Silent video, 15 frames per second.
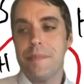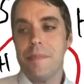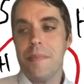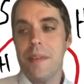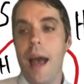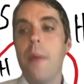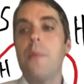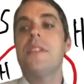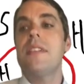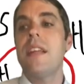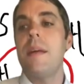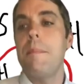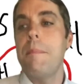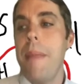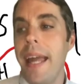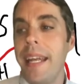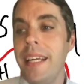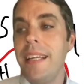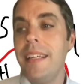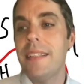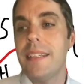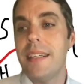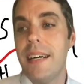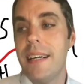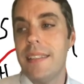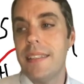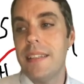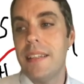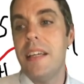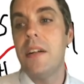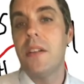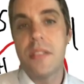I would say that many legal